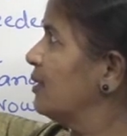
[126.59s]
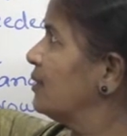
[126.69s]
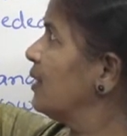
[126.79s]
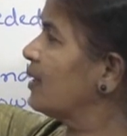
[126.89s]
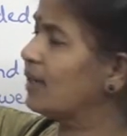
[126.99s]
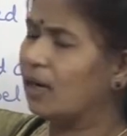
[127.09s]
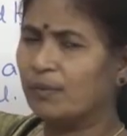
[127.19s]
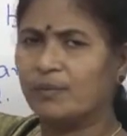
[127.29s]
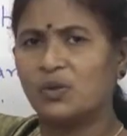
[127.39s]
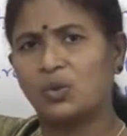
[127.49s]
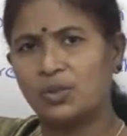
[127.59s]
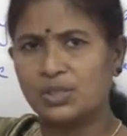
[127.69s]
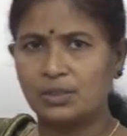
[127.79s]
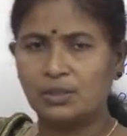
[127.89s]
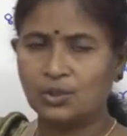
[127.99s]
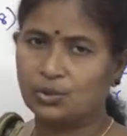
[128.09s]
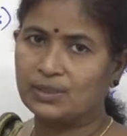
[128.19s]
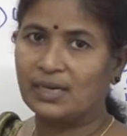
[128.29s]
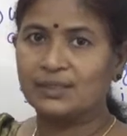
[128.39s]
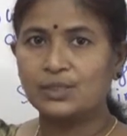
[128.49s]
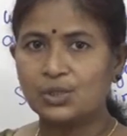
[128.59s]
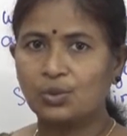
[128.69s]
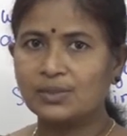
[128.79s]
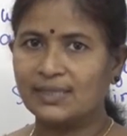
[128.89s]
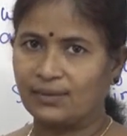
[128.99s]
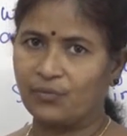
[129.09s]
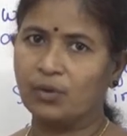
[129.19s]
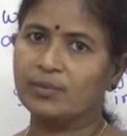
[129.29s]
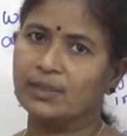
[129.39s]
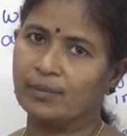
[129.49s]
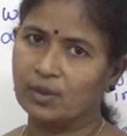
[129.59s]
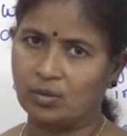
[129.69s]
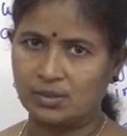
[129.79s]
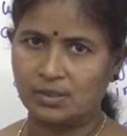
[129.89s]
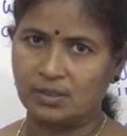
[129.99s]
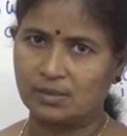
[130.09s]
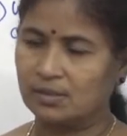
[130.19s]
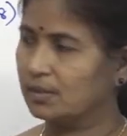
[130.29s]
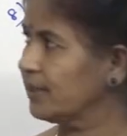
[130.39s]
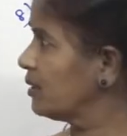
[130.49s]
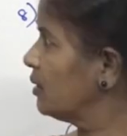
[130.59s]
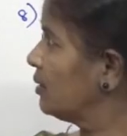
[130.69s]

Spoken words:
They are however hooked to the other strokes and form double consonants, right?